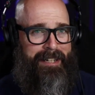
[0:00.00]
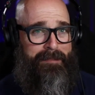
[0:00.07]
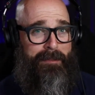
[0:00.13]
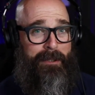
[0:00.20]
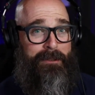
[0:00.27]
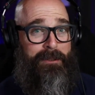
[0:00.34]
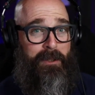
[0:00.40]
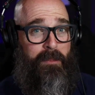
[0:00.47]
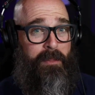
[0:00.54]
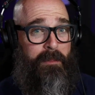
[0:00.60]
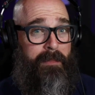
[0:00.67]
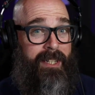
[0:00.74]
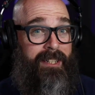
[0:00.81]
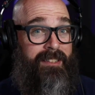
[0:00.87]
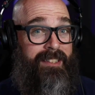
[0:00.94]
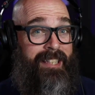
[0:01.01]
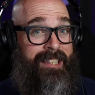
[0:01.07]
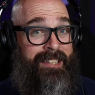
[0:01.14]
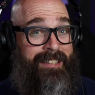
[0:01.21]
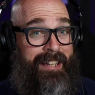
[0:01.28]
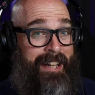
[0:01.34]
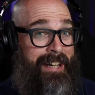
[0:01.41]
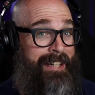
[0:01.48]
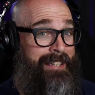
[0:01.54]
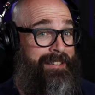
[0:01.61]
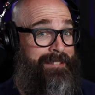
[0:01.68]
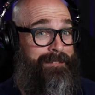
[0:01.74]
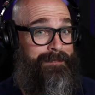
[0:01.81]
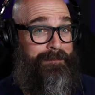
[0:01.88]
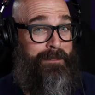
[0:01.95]
I'm no Superman, and
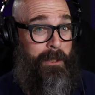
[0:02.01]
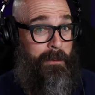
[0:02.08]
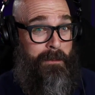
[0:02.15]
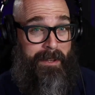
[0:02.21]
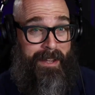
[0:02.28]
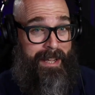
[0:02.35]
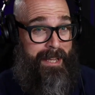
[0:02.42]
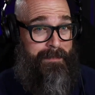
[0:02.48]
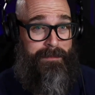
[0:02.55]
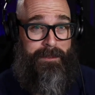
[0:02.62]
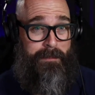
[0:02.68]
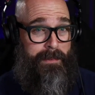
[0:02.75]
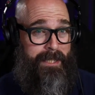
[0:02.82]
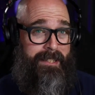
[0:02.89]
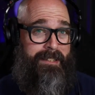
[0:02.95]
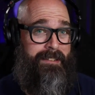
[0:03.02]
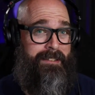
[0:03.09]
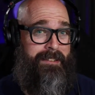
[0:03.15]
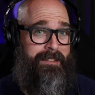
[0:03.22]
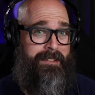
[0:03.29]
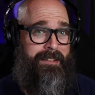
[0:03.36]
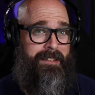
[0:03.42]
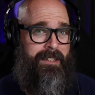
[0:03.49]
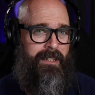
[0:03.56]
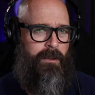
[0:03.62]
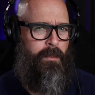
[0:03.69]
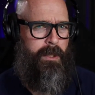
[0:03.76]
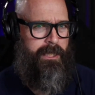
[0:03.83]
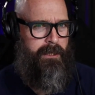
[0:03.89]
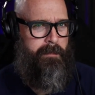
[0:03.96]
I don't have to be.
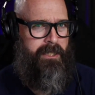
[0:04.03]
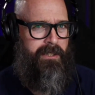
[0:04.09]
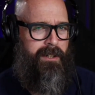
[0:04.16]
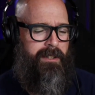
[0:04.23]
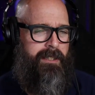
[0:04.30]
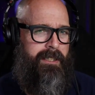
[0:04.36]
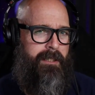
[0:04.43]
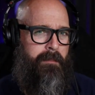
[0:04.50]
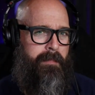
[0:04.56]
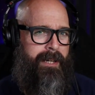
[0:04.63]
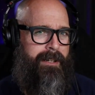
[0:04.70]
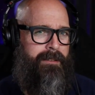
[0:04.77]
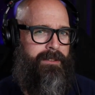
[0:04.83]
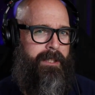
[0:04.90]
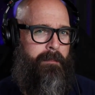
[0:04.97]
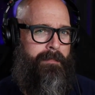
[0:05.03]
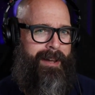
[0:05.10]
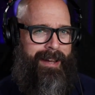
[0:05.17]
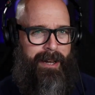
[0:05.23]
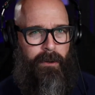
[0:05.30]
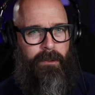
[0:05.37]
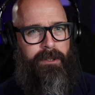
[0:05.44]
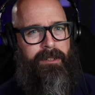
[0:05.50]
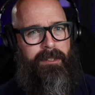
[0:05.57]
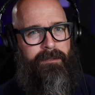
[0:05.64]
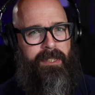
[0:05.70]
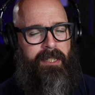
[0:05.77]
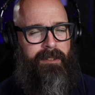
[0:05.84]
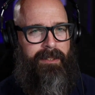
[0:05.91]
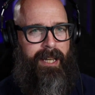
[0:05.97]
We're going to be talking about the power
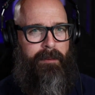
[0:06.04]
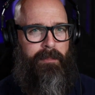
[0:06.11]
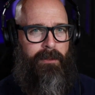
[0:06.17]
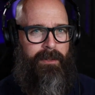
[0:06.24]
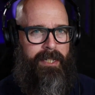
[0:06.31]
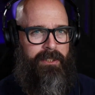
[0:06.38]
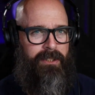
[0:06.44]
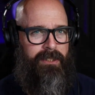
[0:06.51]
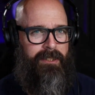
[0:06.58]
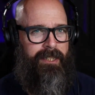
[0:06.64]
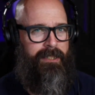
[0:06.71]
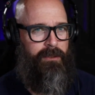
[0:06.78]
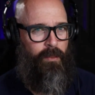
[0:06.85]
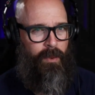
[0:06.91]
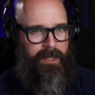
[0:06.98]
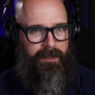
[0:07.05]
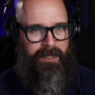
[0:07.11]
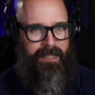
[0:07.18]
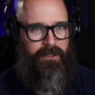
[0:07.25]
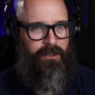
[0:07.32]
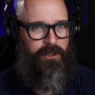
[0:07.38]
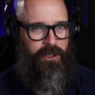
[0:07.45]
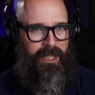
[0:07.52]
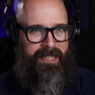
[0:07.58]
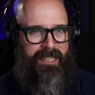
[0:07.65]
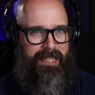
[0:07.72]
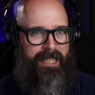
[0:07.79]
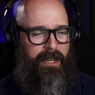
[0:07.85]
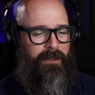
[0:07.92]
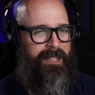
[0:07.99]
of collaboration as well as
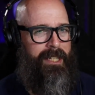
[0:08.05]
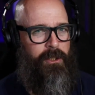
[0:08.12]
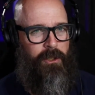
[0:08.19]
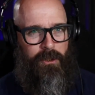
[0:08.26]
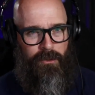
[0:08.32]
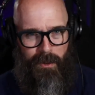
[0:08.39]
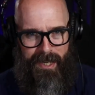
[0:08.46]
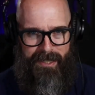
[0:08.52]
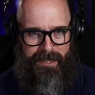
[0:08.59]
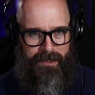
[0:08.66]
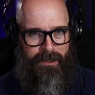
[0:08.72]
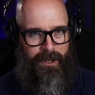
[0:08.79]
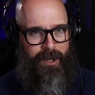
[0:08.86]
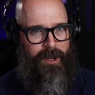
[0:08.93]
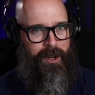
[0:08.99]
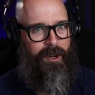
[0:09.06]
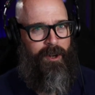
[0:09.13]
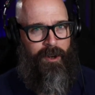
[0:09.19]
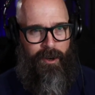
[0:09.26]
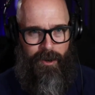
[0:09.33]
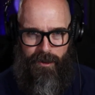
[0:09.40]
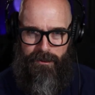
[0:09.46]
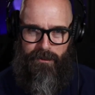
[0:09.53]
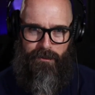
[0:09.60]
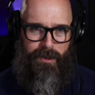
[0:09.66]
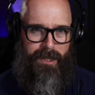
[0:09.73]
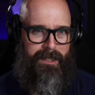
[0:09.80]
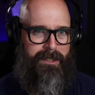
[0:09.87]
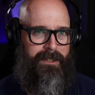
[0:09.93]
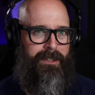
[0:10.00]
checking out a shredding hard
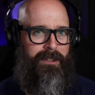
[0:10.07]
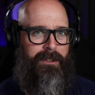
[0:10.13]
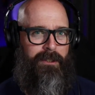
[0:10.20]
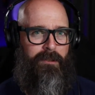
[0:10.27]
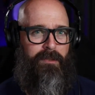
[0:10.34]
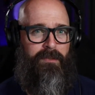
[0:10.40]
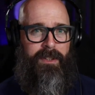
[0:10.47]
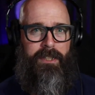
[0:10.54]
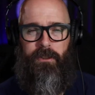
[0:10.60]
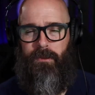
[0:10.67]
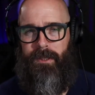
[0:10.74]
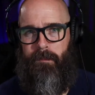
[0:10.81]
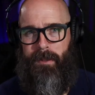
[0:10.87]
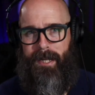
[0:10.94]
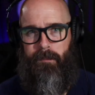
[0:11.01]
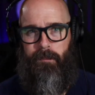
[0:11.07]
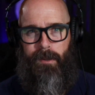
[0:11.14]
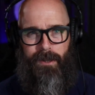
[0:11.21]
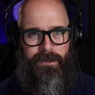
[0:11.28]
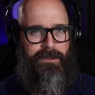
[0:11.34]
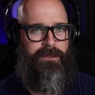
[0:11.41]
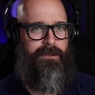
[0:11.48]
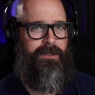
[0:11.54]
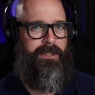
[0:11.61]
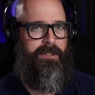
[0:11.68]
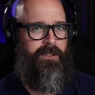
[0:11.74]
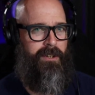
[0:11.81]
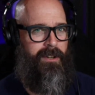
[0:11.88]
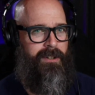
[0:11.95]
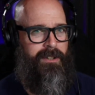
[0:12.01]
rock cue featuring my personal
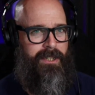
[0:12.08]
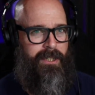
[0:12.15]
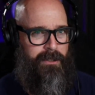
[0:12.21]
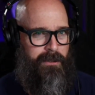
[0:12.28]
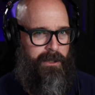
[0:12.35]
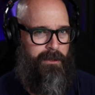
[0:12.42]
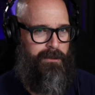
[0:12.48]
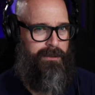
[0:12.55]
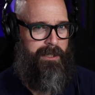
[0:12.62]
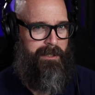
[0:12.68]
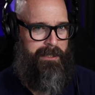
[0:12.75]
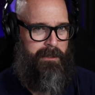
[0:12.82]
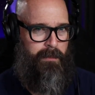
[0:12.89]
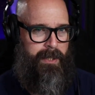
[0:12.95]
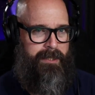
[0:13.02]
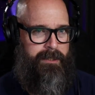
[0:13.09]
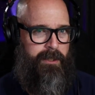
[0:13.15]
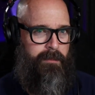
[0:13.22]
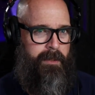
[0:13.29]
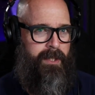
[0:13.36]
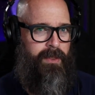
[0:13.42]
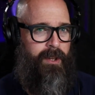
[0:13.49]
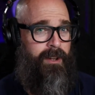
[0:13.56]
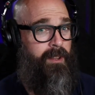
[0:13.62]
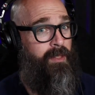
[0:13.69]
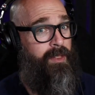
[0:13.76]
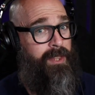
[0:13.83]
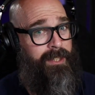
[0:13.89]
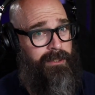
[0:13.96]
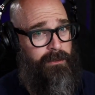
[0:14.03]
guitar hero, Donnie Wayne Smith,
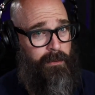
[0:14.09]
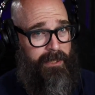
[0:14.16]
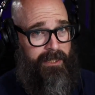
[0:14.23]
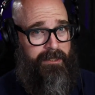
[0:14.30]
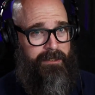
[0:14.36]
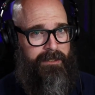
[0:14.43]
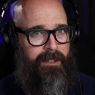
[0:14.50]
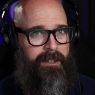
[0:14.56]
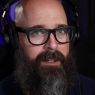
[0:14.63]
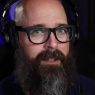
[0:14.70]
on this week's